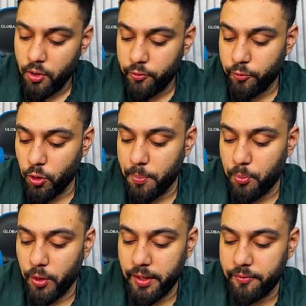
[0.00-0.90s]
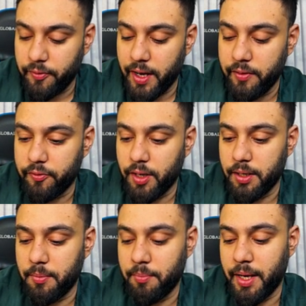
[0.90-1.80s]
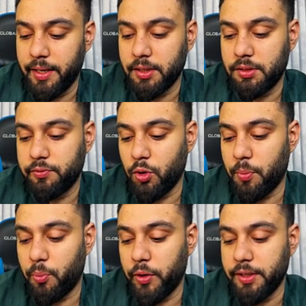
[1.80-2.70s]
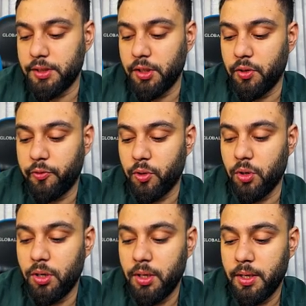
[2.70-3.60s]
4.51 minus 4.04